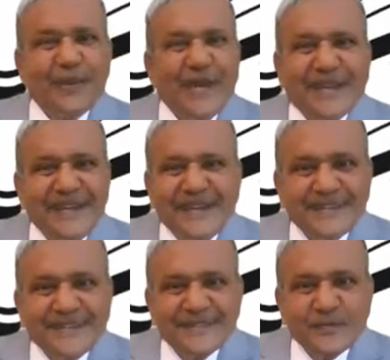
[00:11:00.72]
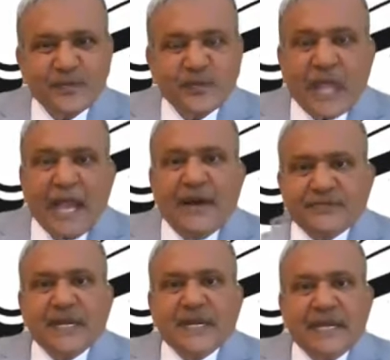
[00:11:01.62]
Am I correct?
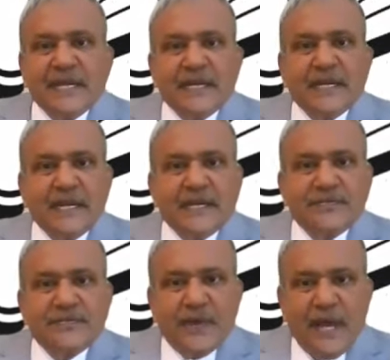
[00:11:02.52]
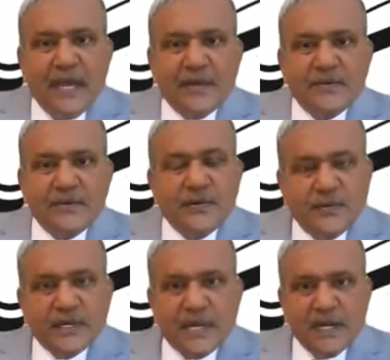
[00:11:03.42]
After 1995,
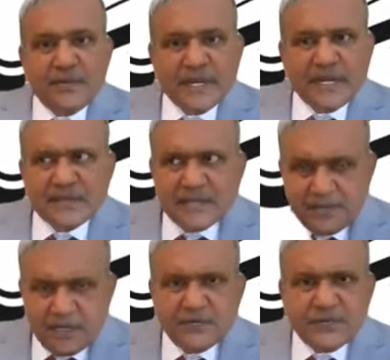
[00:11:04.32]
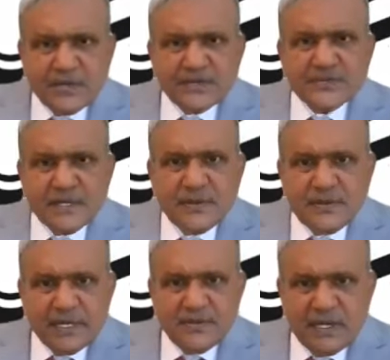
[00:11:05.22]
we talk because I'm now focusing.
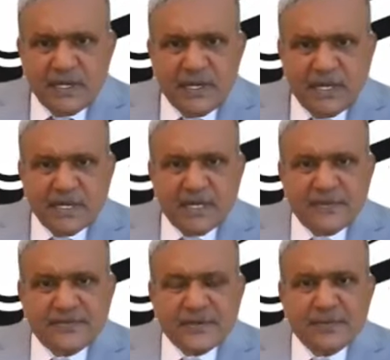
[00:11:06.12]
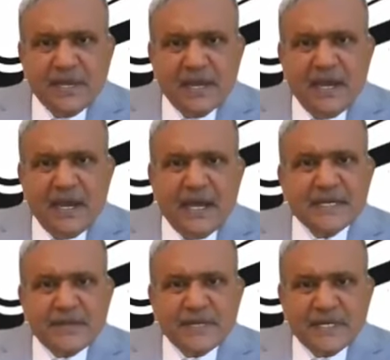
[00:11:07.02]
I mean, we here are from
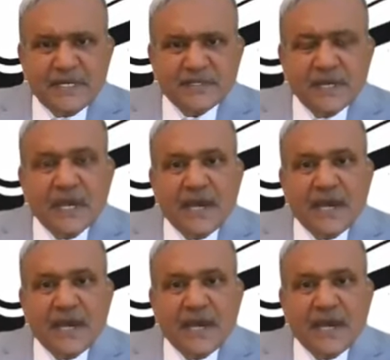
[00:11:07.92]
Andhra Pradesh.